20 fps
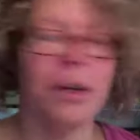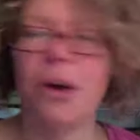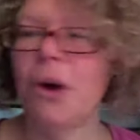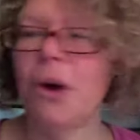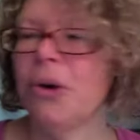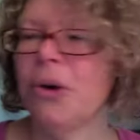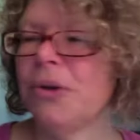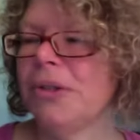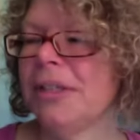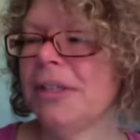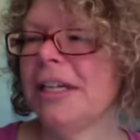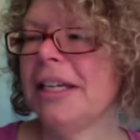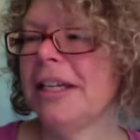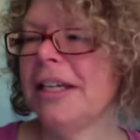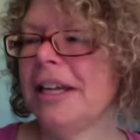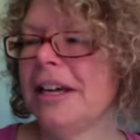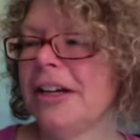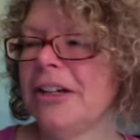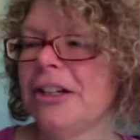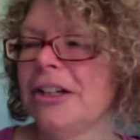She has an
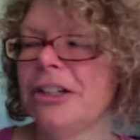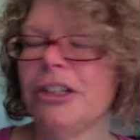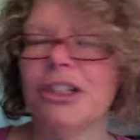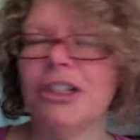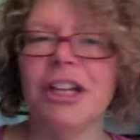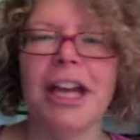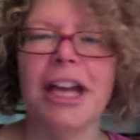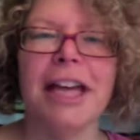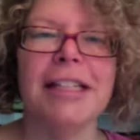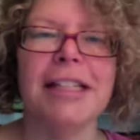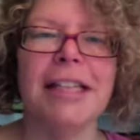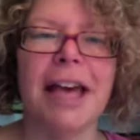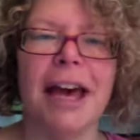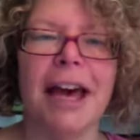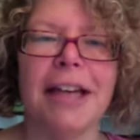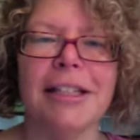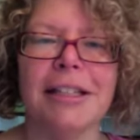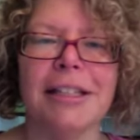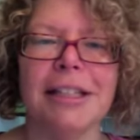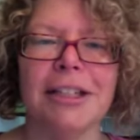Etsy shop, and the
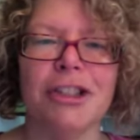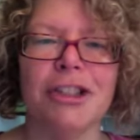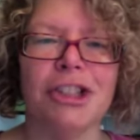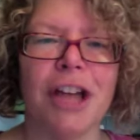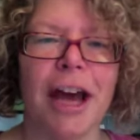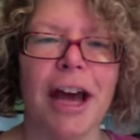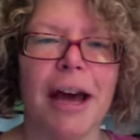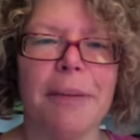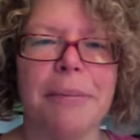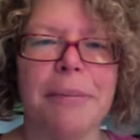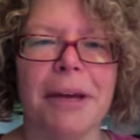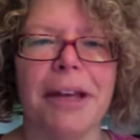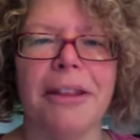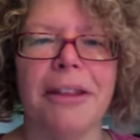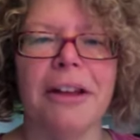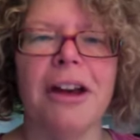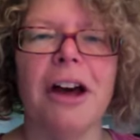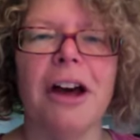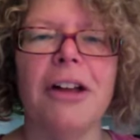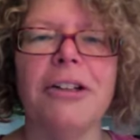color is called
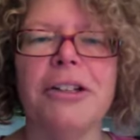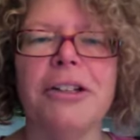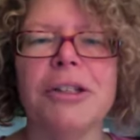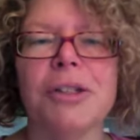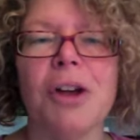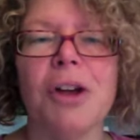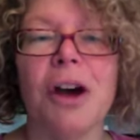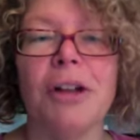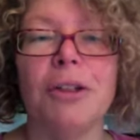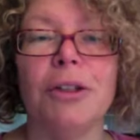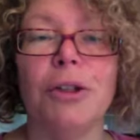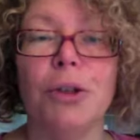Ghoulish.